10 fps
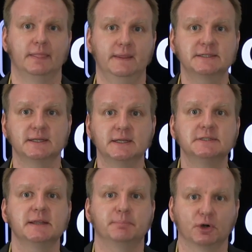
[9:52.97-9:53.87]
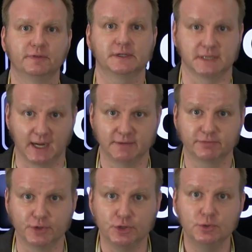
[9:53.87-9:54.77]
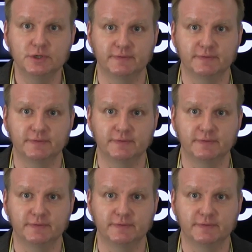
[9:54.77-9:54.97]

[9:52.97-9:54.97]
This is a perfect time for new